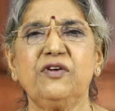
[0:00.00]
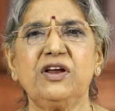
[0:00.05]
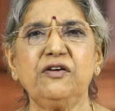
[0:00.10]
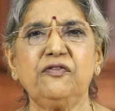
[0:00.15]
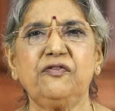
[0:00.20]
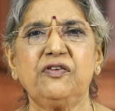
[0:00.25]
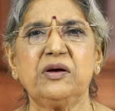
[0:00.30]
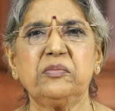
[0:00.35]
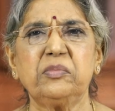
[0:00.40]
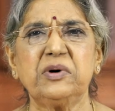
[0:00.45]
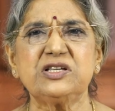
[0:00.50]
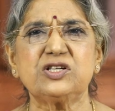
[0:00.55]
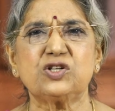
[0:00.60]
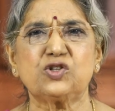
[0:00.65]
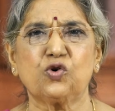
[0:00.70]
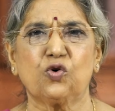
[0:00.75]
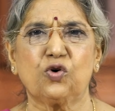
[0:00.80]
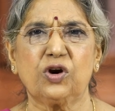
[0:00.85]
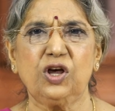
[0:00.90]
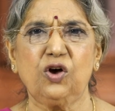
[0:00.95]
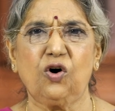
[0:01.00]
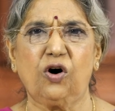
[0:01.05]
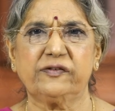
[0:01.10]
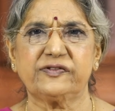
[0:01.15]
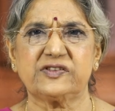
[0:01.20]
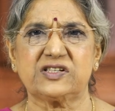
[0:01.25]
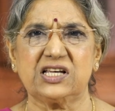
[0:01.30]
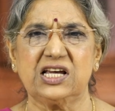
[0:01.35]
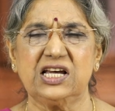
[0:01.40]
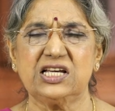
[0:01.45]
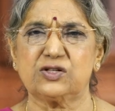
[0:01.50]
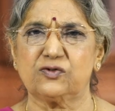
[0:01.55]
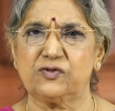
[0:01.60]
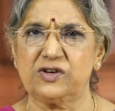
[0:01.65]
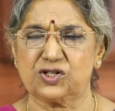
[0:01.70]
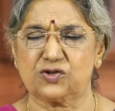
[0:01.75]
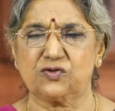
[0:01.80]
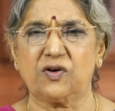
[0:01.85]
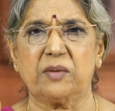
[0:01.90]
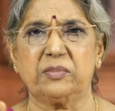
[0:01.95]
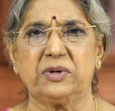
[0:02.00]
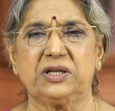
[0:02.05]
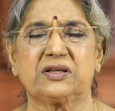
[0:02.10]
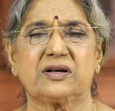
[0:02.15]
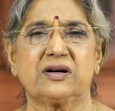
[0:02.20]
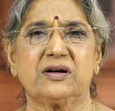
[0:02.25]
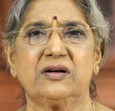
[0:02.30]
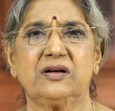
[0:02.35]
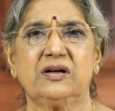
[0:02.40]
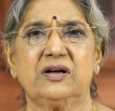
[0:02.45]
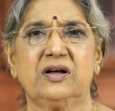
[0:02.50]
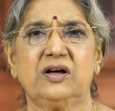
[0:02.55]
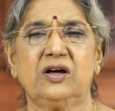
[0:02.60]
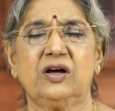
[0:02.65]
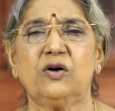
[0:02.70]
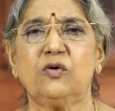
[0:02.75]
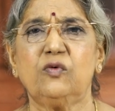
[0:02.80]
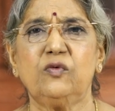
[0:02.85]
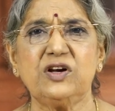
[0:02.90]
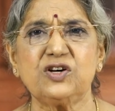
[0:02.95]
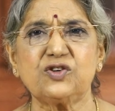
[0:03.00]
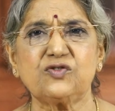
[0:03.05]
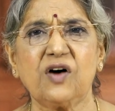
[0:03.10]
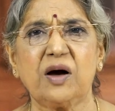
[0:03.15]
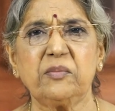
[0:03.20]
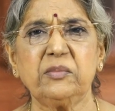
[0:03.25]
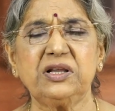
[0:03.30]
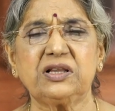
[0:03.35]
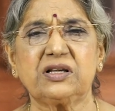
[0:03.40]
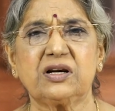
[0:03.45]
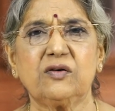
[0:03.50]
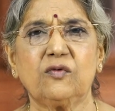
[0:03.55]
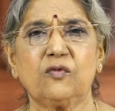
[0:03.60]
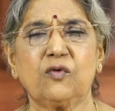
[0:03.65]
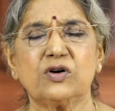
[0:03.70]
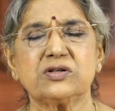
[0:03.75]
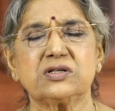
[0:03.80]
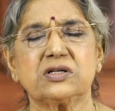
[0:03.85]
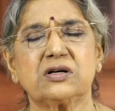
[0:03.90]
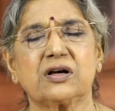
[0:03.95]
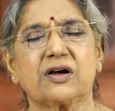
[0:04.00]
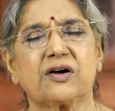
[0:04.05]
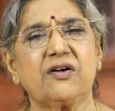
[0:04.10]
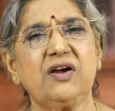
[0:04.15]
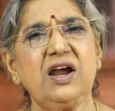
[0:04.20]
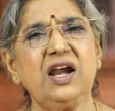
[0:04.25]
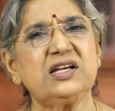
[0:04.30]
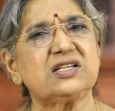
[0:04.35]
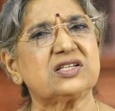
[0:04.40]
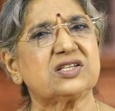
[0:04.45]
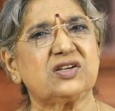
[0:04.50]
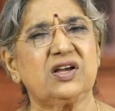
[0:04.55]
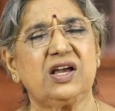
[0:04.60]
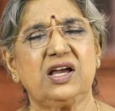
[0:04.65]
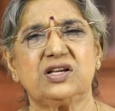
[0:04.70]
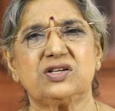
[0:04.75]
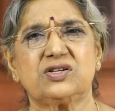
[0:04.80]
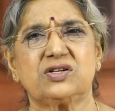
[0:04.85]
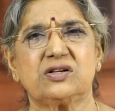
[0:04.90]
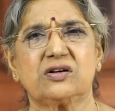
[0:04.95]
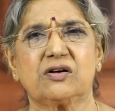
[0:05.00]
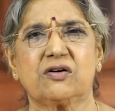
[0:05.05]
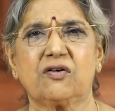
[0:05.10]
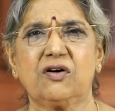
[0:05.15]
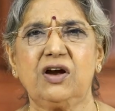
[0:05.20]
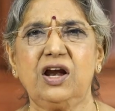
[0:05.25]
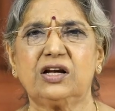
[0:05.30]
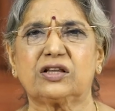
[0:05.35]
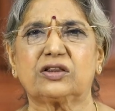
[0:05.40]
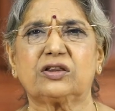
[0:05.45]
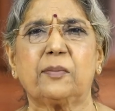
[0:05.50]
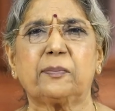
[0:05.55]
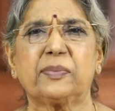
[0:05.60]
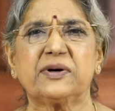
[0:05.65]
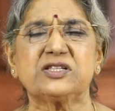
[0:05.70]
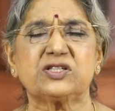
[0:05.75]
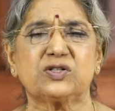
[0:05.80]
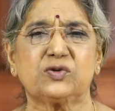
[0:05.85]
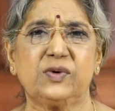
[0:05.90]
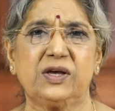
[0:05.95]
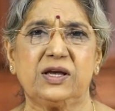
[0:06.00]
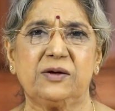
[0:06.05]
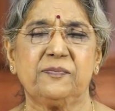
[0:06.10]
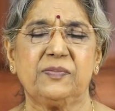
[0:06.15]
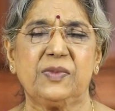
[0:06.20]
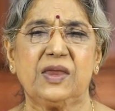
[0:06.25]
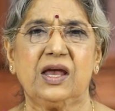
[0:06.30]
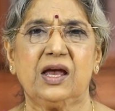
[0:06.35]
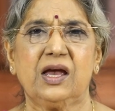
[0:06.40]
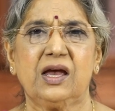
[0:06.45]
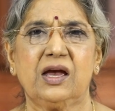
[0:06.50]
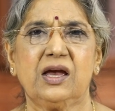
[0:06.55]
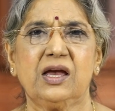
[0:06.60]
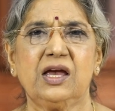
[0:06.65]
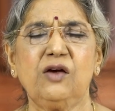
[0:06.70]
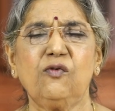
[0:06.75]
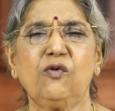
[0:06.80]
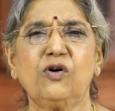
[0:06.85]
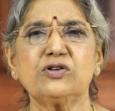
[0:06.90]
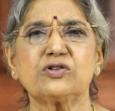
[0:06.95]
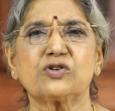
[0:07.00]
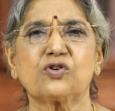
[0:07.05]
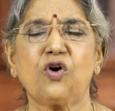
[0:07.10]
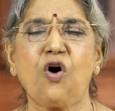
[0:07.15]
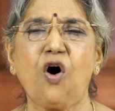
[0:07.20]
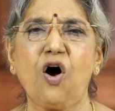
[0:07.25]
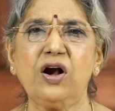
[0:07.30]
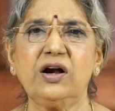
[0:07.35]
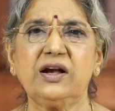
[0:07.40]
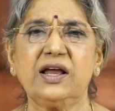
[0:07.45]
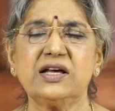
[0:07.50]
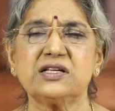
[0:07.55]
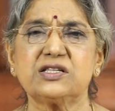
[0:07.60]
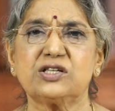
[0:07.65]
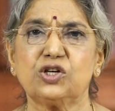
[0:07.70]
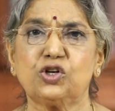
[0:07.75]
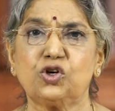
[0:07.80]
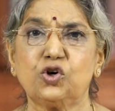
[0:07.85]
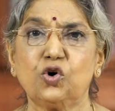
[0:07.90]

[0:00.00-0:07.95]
a very famous story of sage Vishwamitra. Vishwamitra was a great sage, great tapasvi. He was called as